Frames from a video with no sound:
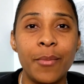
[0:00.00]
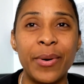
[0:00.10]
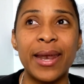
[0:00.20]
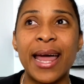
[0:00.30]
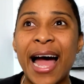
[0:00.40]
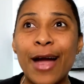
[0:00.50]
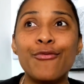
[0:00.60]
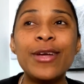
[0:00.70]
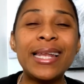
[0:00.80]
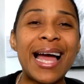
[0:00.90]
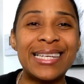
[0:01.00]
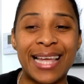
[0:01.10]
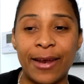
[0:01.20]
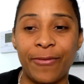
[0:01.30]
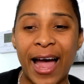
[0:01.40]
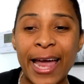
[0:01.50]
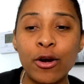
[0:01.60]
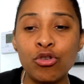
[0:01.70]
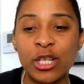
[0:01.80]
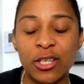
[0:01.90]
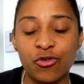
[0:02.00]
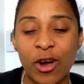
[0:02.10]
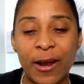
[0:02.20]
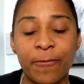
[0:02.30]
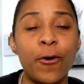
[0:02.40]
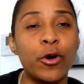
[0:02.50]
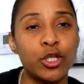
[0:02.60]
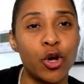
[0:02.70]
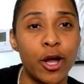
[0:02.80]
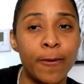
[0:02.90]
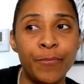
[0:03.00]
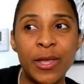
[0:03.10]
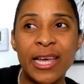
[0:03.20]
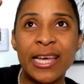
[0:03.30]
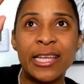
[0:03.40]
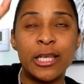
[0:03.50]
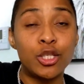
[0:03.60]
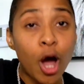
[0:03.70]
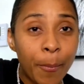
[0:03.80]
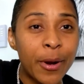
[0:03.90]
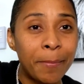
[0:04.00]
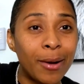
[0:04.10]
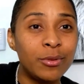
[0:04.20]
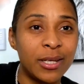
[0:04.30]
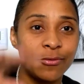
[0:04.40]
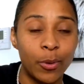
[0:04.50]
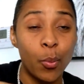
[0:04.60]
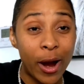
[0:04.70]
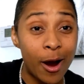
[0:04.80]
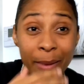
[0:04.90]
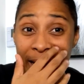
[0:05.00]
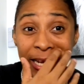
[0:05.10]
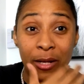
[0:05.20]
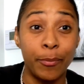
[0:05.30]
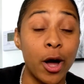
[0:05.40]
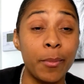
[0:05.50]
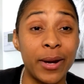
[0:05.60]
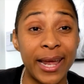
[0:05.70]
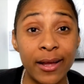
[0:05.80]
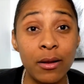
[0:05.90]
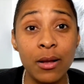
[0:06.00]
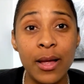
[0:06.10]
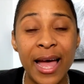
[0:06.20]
But I realize that if I don't just try to focus on the top of the mountain from where I'm at at the bottom of the hill,